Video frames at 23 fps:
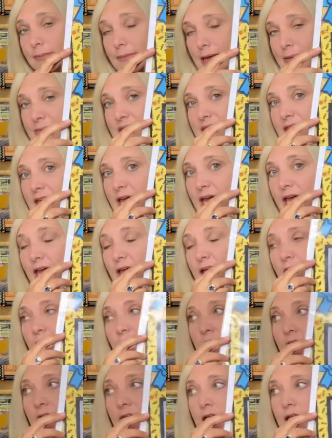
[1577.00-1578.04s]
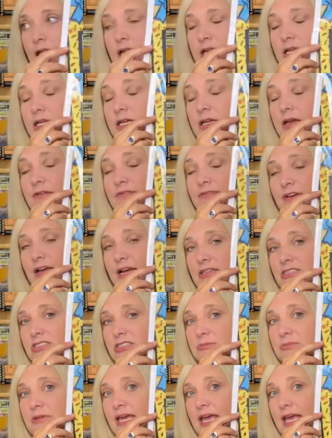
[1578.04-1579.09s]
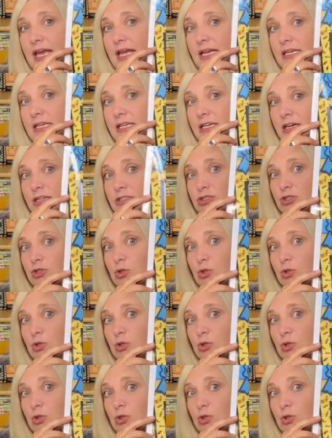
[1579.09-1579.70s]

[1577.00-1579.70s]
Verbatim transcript: Maybe they found some candy on